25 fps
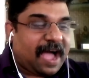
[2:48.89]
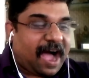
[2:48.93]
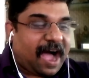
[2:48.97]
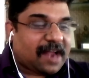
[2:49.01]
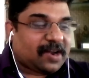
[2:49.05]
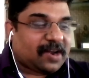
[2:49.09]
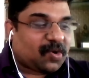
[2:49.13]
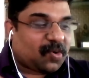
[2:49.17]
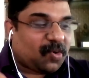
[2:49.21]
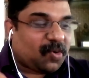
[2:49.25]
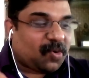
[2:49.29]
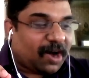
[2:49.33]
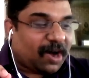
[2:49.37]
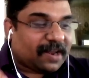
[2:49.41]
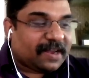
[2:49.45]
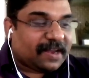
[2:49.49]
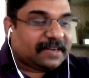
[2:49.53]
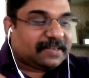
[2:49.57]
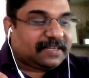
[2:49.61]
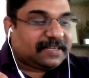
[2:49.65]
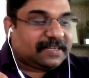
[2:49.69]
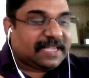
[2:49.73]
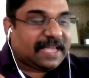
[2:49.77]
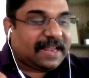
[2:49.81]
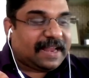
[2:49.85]
and
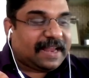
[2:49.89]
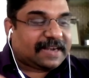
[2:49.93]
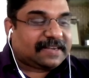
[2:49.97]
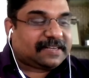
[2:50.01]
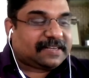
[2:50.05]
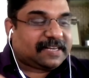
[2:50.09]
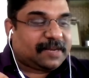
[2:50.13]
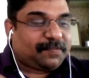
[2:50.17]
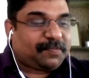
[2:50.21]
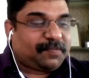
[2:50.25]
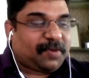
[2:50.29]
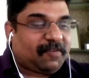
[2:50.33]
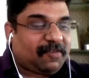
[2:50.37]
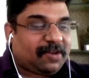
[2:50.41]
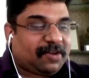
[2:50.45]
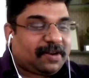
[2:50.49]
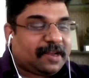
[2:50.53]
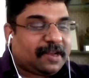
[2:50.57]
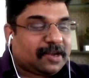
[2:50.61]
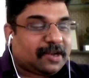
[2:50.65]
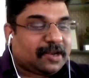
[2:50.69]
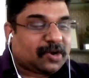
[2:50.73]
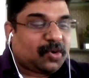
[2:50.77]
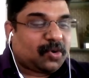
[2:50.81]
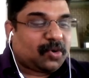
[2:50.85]
quality electric power,
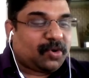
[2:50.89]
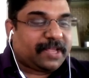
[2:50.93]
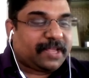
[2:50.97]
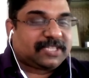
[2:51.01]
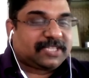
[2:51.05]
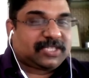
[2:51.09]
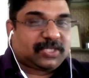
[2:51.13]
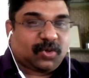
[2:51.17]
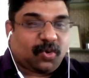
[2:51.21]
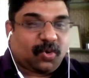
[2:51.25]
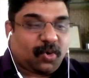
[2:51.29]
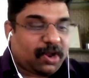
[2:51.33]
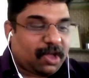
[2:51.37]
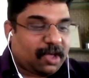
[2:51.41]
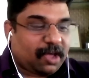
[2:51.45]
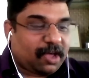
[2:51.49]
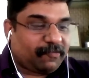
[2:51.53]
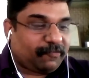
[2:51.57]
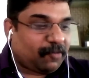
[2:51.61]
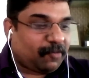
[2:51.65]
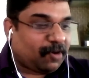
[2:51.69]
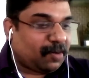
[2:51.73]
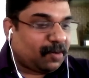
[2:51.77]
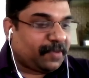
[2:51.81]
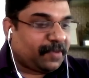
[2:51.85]
including
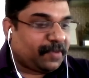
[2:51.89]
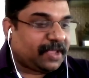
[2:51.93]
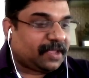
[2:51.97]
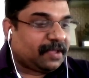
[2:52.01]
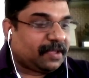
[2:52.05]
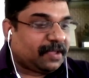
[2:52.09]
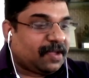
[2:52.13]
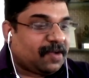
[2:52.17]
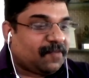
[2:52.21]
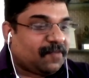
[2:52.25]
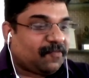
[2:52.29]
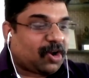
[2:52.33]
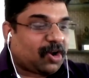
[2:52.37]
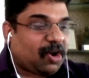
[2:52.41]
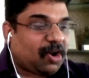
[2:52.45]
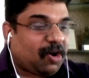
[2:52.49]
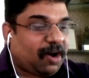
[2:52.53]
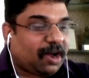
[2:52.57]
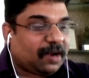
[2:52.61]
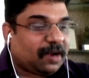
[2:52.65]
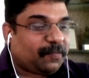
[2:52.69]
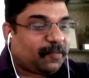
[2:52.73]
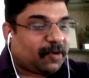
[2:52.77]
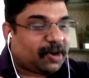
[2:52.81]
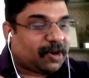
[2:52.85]
solar farming for
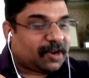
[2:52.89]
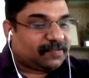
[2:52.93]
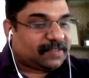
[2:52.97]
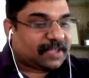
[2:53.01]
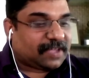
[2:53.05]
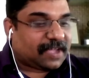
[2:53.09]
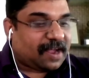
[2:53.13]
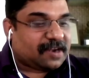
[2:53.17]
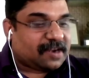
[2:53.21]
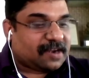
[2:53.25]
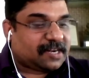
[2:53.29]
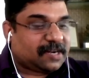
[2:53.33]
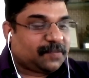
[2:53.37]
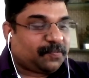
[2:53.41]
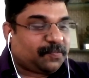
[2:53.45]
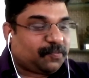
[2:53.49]
all part of the country,